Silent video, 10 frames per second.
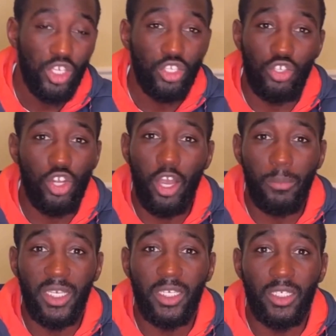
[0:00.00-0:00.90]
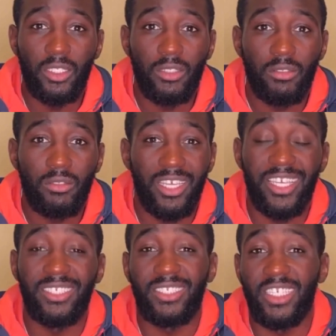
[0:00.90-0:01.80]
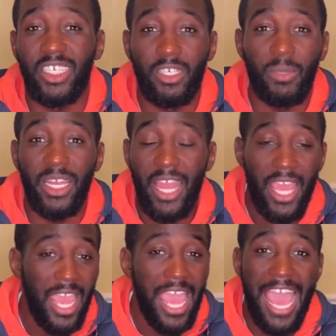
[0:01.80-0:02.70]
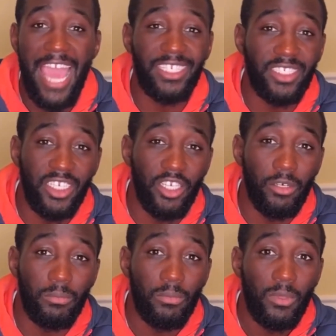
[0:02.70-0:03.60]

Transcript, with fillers: you know what I mean, his team and ask them